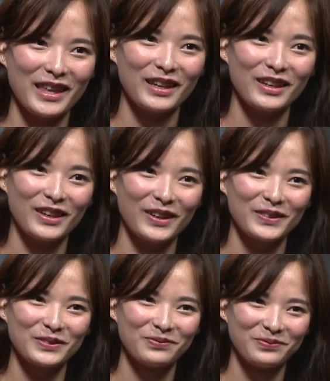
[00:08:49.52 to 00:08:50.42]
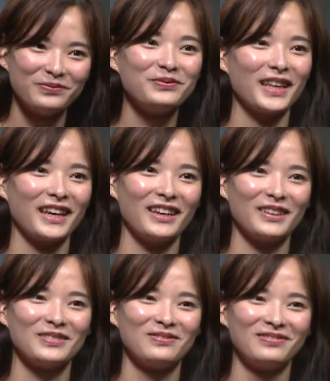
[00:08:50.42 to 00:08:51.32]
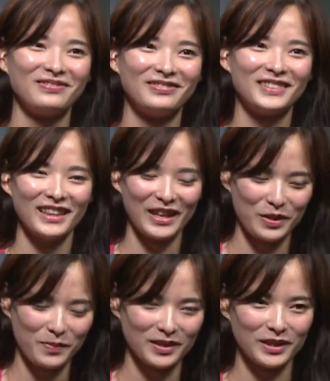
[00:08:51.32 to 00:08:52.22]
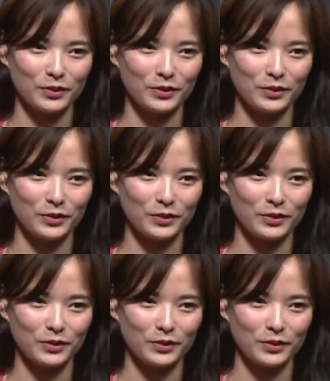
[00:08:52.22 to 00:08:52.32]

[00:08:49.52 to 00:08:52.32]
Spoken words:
Thank you. Thank you. Thank you, Ms.